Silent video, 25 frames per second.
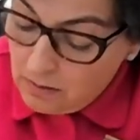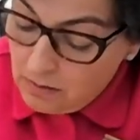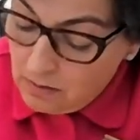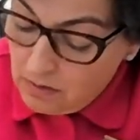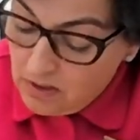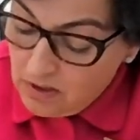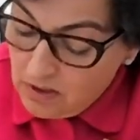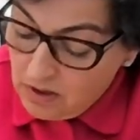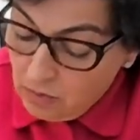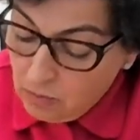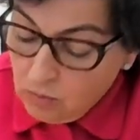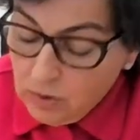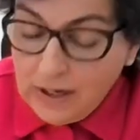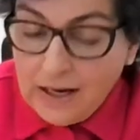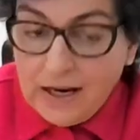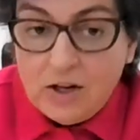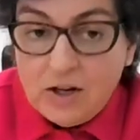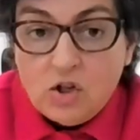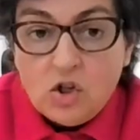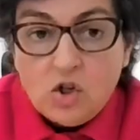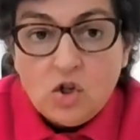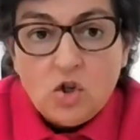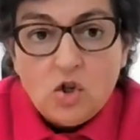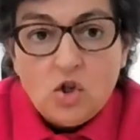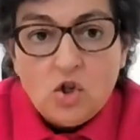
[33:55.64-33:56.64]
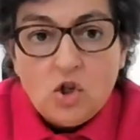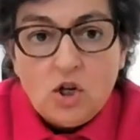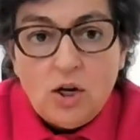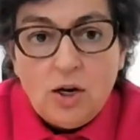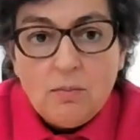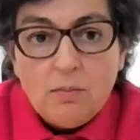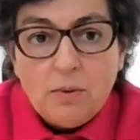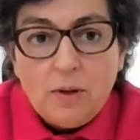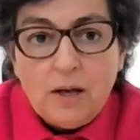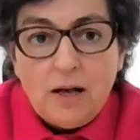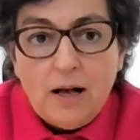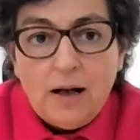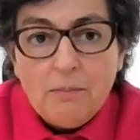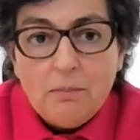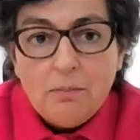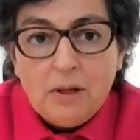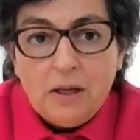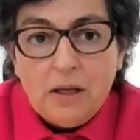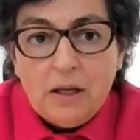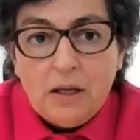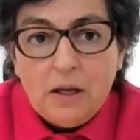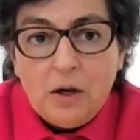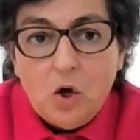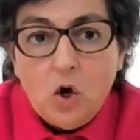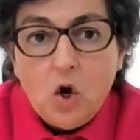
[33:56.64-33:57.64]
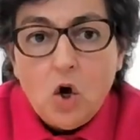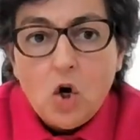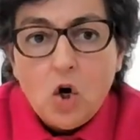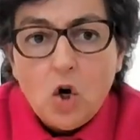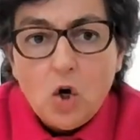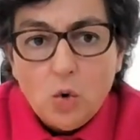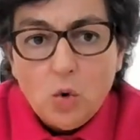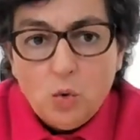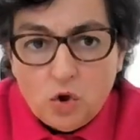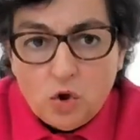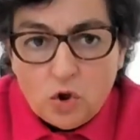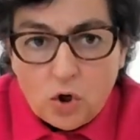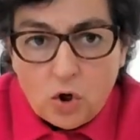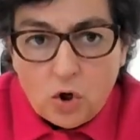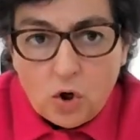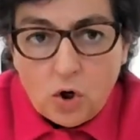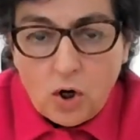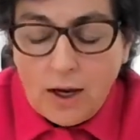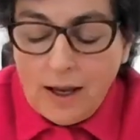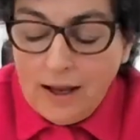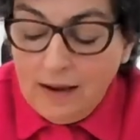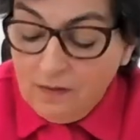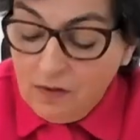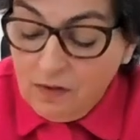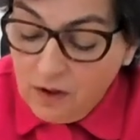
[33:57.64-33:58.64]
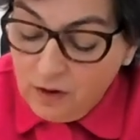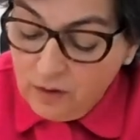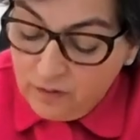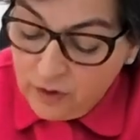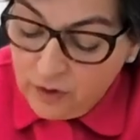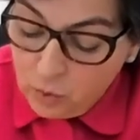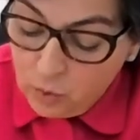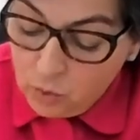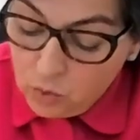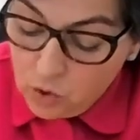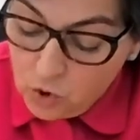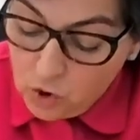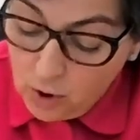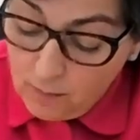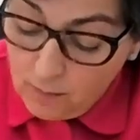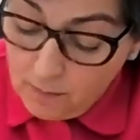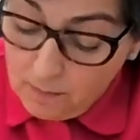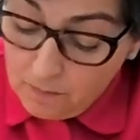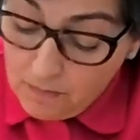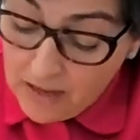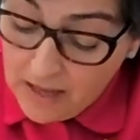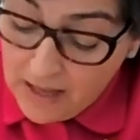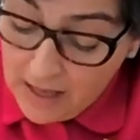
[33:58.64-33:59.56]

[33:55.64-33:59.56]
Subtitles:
the relationship can be closer in the future.